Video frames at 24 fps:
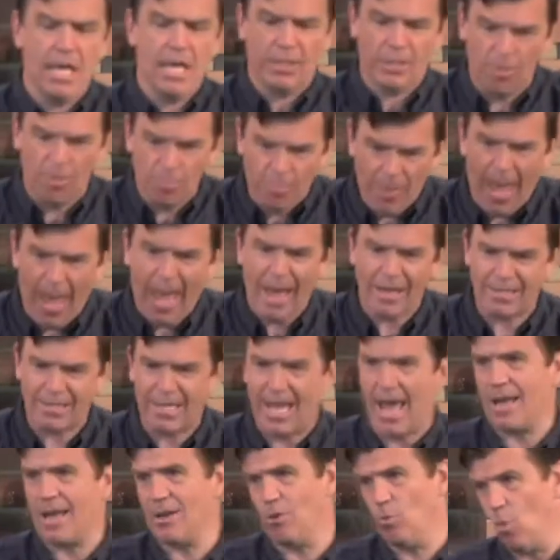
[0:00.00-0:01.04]
to bow
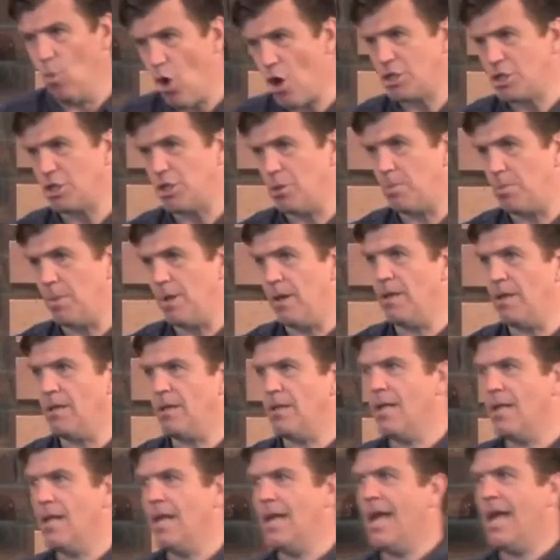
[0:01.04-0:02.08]
down and worship it.
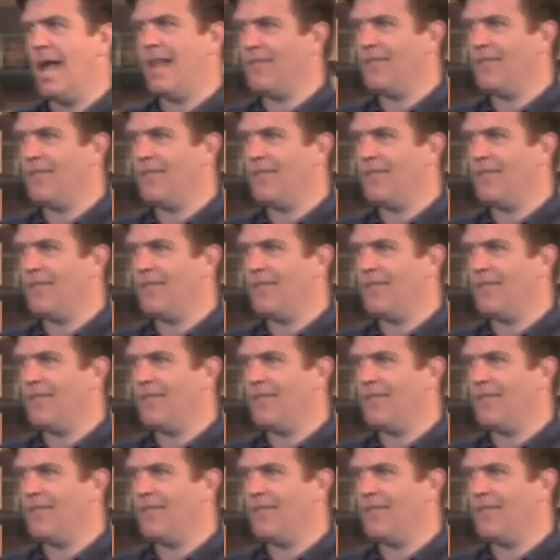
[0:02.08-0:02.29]
And